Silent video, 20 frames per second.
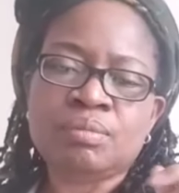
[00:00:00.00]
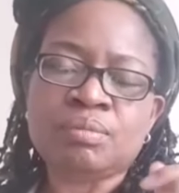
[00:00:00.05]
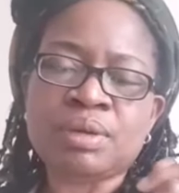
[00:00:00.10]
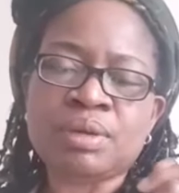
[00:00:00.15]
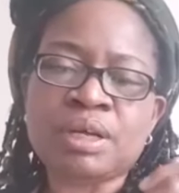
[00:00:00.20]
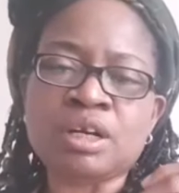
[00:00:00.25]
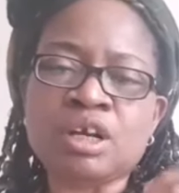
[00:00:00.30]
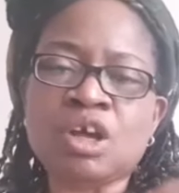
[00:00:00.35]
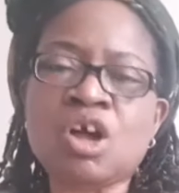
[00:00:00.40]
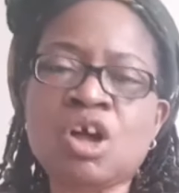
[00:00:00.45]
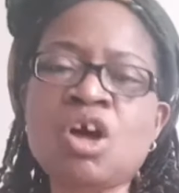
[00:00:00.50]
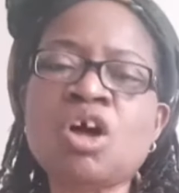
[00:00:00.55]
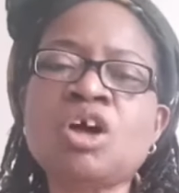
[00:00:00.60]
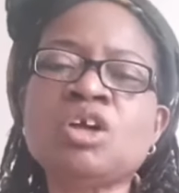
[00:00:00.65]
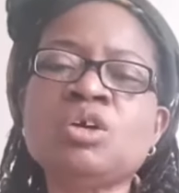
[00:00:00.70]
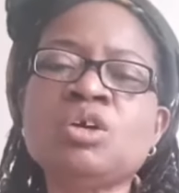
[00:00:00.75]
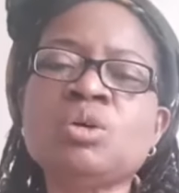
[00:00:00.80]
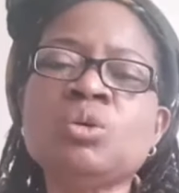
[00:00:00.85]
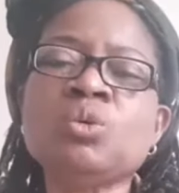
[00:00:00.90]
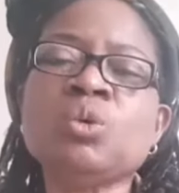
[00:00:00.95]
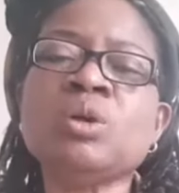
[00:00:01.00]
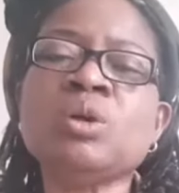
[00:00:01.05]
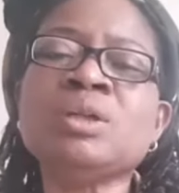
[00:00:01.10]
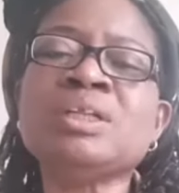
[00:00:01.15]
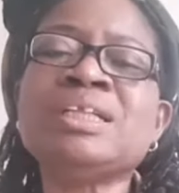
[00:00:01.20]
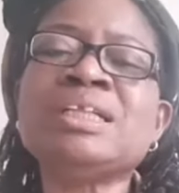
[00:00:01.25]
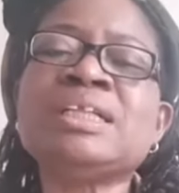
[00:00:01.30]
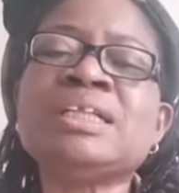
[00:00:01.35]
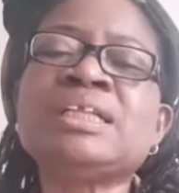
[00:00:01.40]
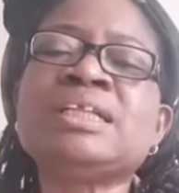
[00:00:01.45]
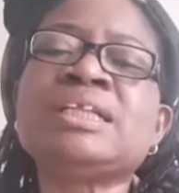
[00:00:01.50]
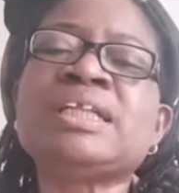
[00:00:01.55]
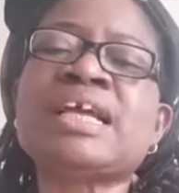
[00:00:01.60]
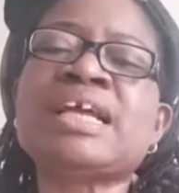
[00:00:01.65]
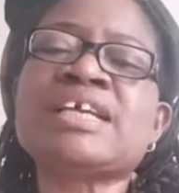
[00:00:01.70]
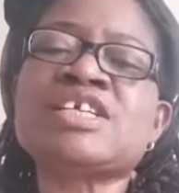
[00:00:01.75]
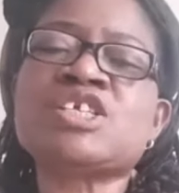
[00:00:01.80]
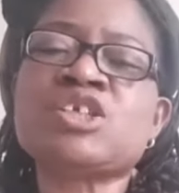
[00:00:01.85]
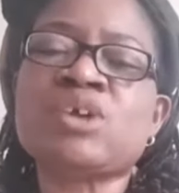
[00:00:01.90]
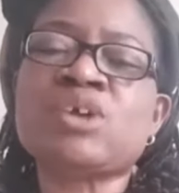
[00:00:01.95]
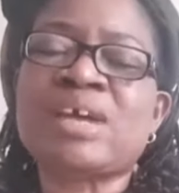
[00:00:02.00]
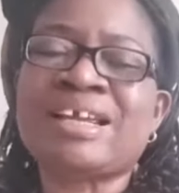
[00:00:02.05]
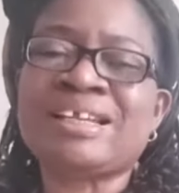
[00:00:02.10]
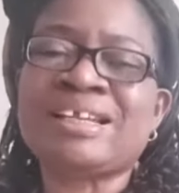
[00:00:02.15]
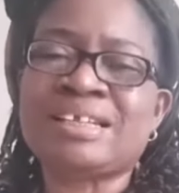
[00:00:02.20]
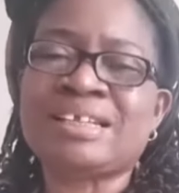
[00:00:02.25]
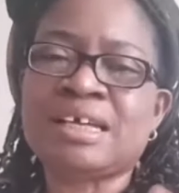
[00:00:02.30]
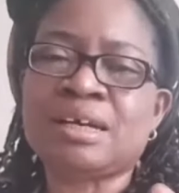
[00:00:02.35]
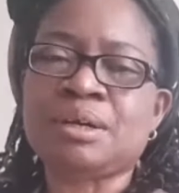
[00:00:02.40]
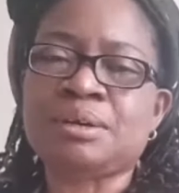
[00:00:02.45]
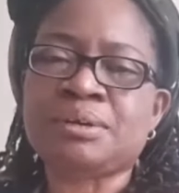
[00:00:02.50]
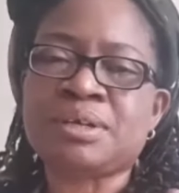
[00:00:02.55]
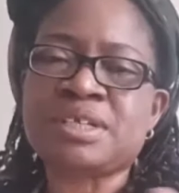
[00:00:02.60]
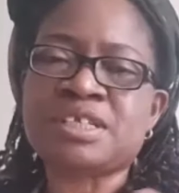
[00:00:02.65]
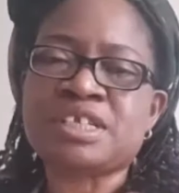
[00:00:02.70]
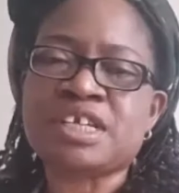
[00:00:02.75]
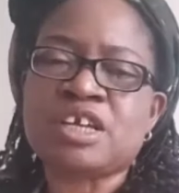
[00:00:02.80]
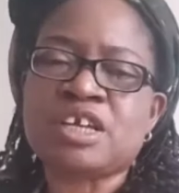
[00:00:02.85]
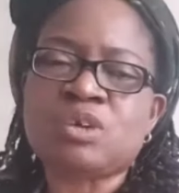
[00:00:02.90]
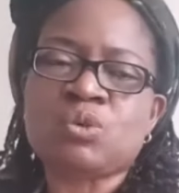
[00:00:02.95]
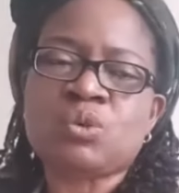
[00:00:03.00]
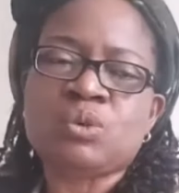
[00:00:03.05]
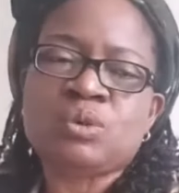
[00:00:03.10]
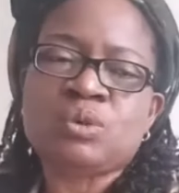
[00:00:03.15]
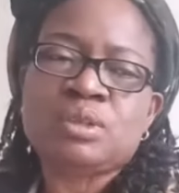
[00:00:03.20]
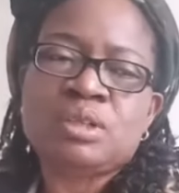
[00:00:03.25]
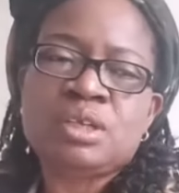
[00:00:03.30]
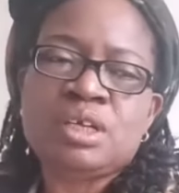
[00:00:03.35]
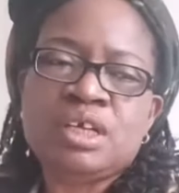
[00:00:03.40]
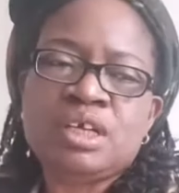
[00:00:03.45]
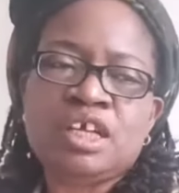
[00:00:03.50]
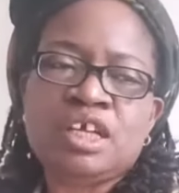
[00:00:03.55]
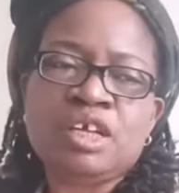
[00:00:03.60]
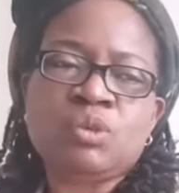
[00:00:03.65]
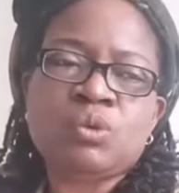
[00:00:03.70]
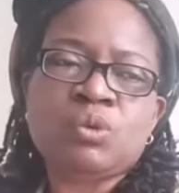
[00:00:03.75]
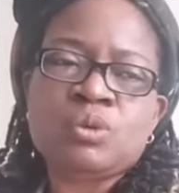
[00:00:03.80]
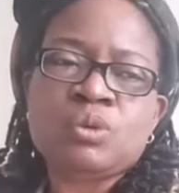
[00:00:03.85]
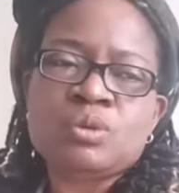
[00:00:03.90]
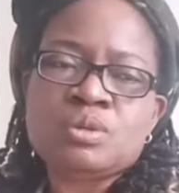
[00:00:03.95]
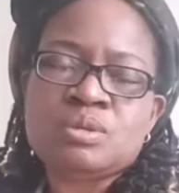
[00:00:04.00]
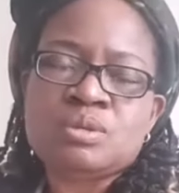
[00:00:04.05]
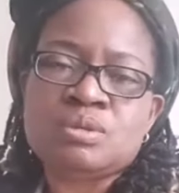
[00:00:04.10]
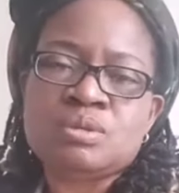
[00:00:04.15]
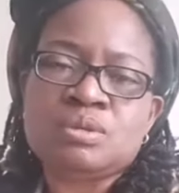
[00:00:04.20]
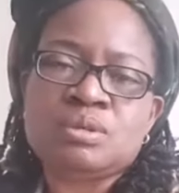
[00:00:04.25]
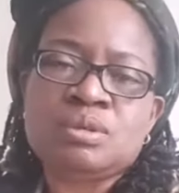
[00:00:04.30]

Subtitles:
But God will test your integrity. He will, you